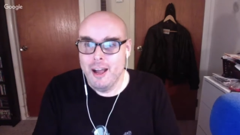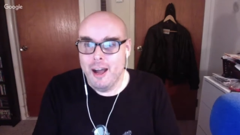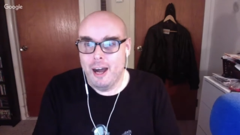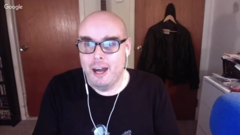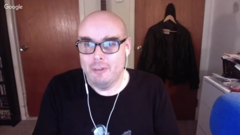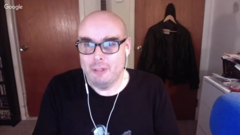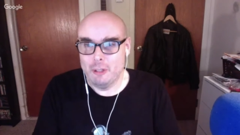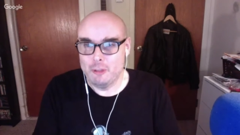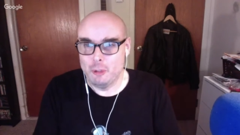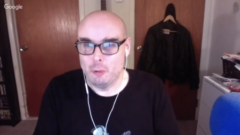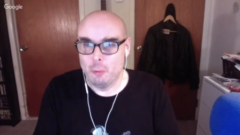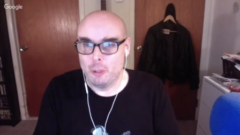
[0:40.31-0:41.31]
He
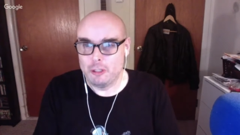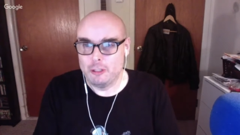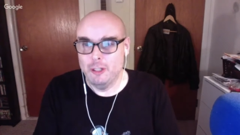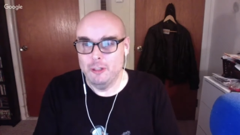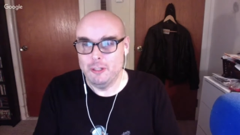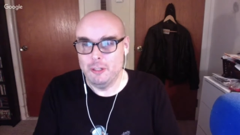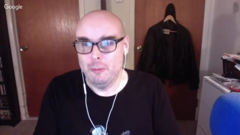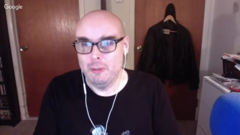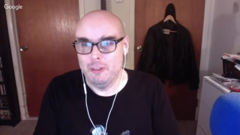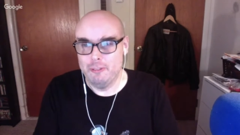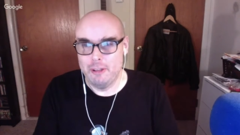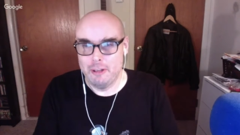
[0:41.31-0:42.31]
also worked closely
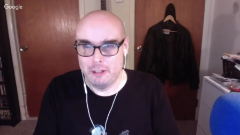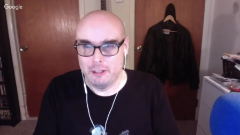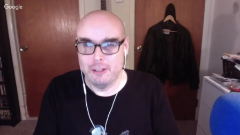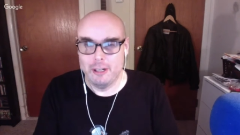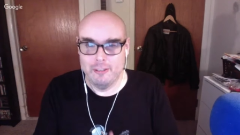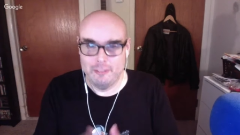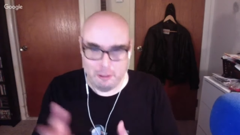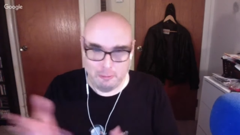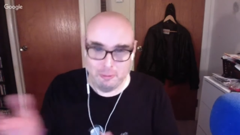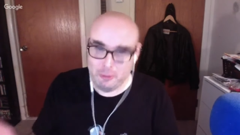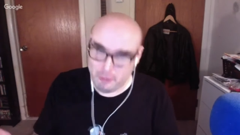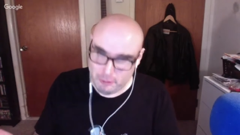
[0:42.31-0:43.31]
with Fender
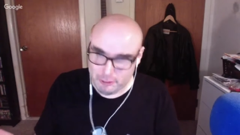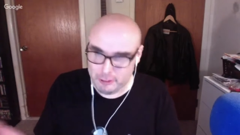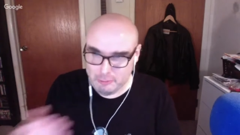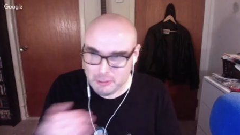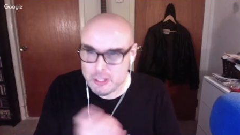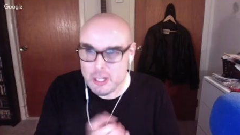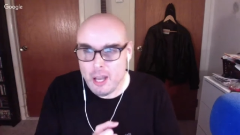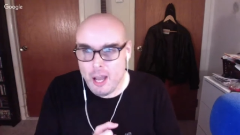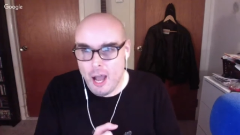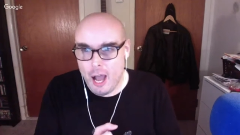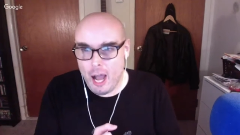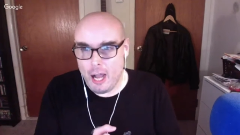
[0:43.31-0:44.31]
Musical Instruments,
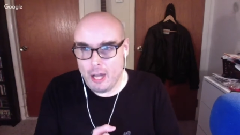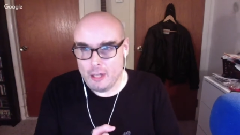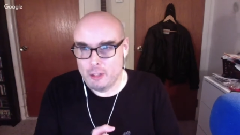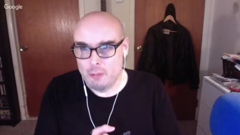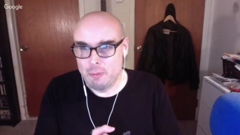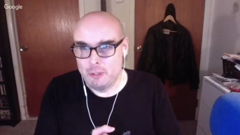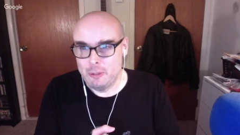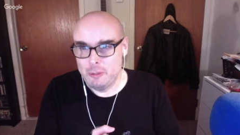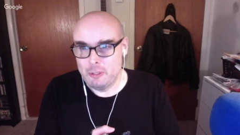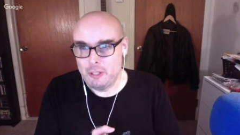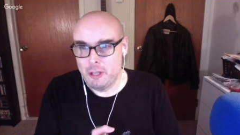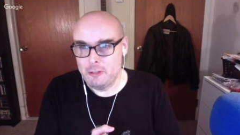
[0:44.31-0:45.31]
to produce
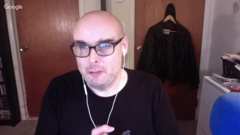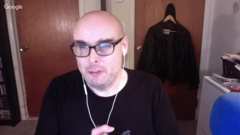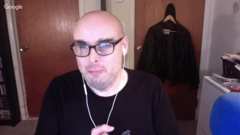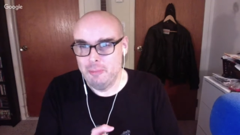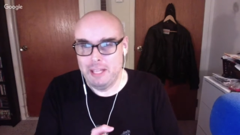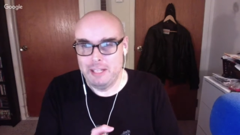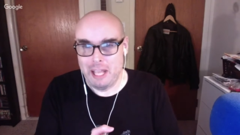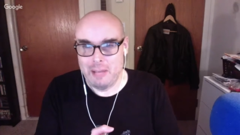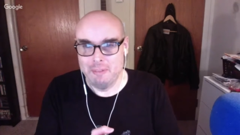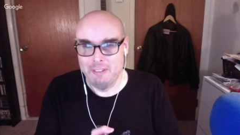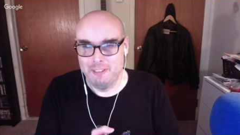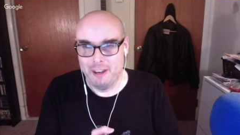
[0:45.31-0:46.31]
custom-made
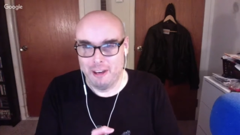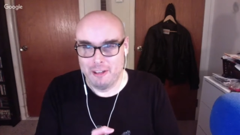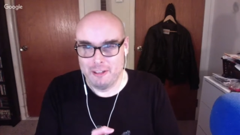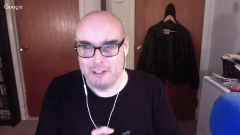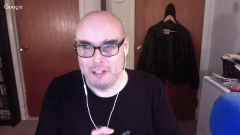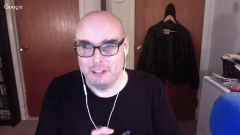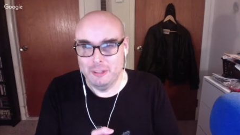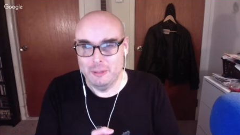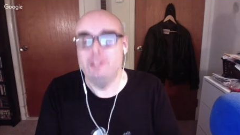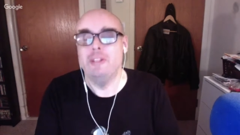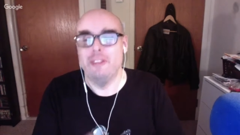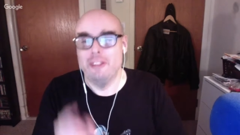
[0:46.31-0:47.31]
amplifiers,
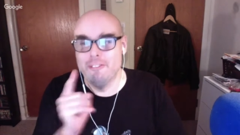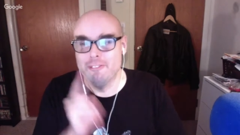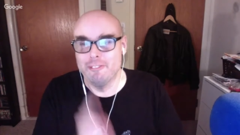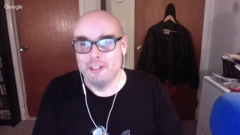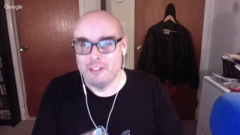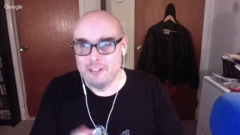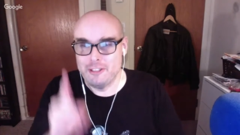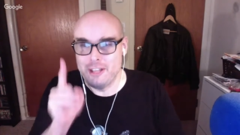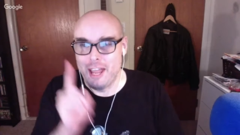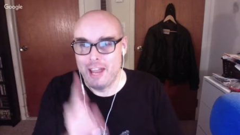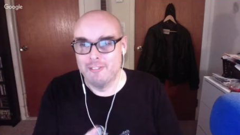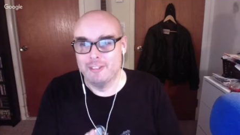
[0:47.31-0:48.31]
including the first
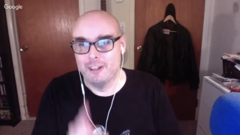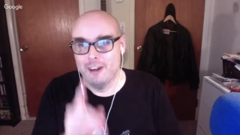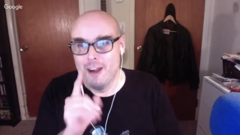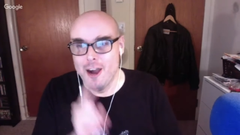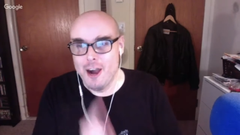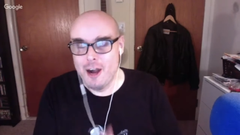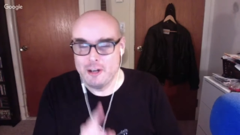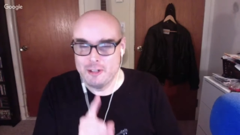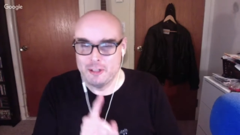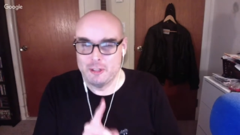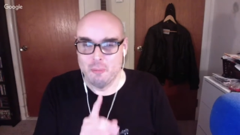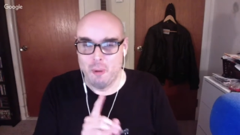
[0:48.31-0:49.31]
ever
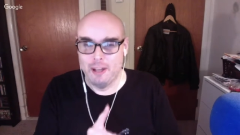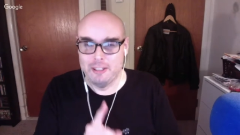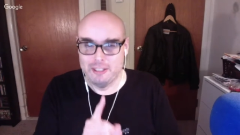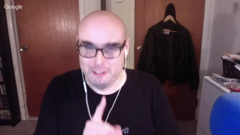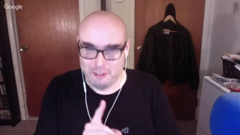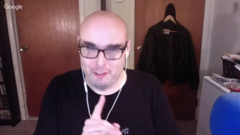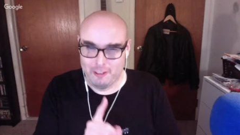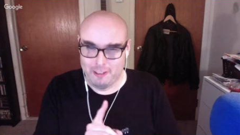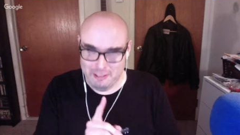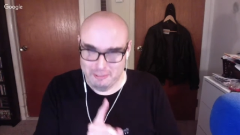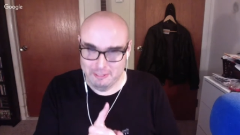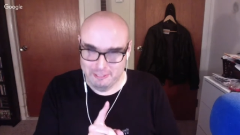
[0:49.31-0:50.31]
100-watt guitar
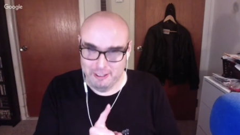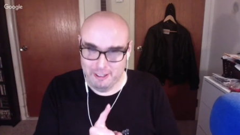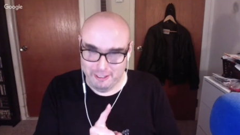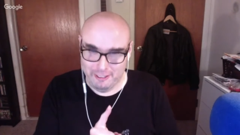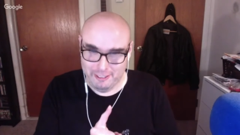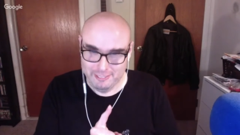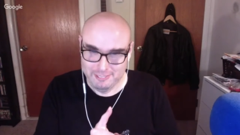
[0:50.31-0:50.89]
amplifier.